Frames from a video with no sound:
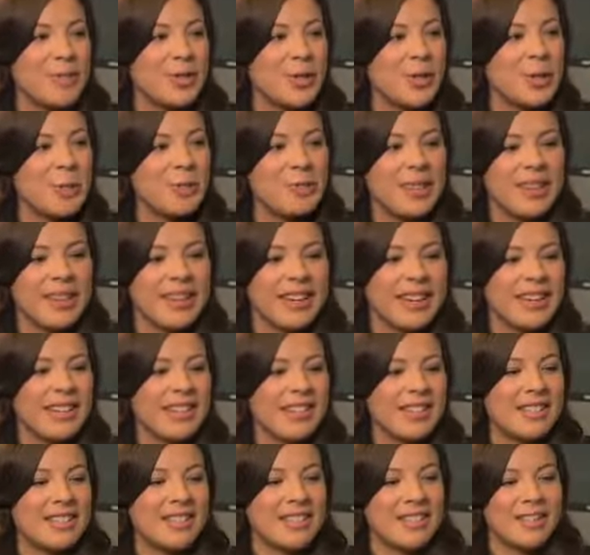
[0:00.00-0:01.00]
just
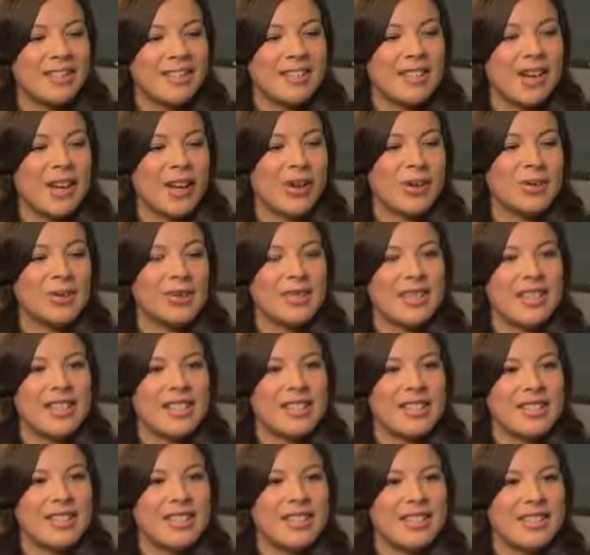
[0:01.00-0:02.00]
because not
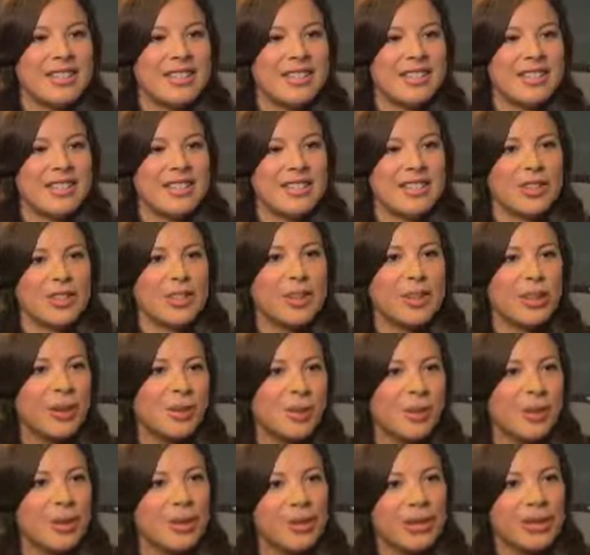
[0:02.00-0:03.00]
only is it's a
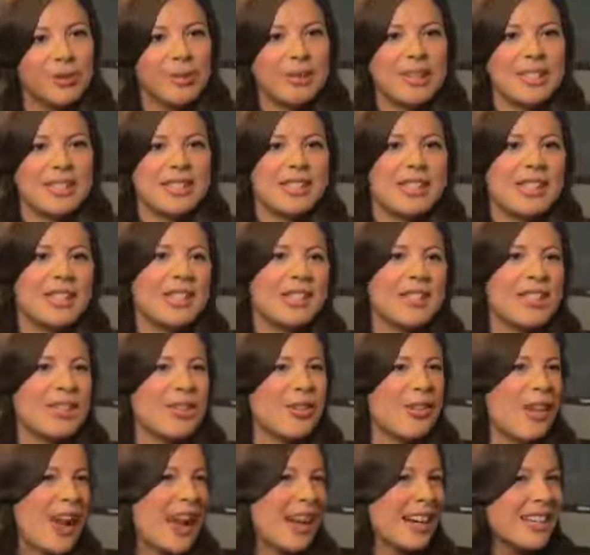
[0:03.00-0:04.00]
cookbook, but it's
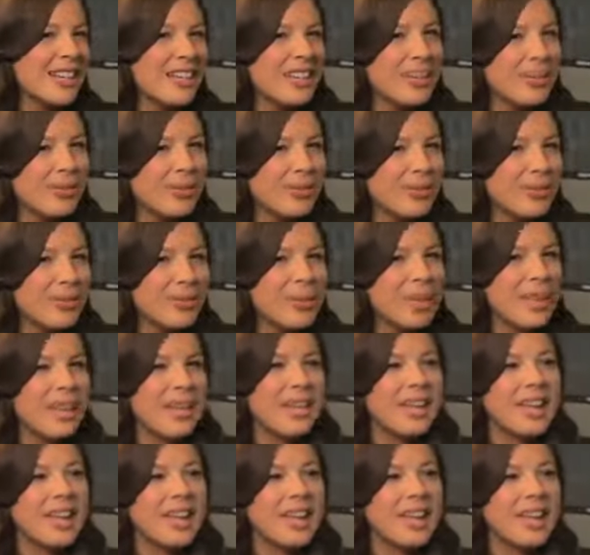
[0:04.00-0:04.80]
interactive,